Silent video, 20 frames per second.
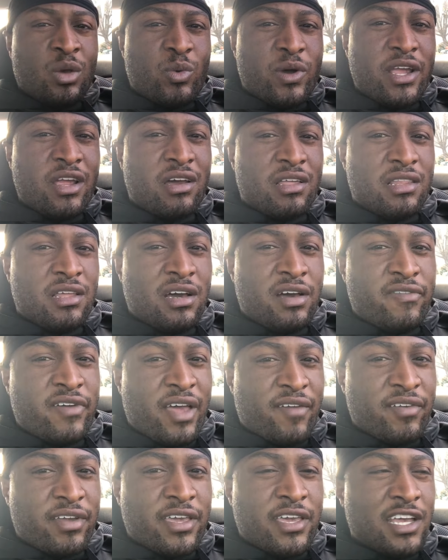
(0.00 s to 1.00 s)
Why y'all love
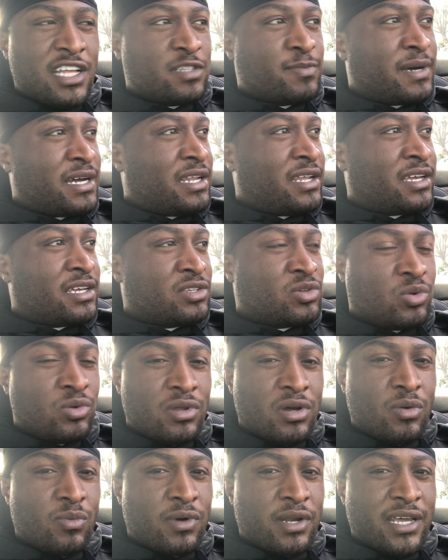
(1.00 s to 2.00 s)
having kids by niggas who
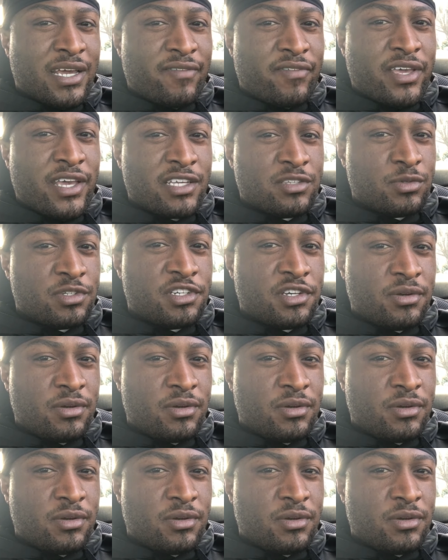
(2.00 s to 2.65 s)
don't want to have kids with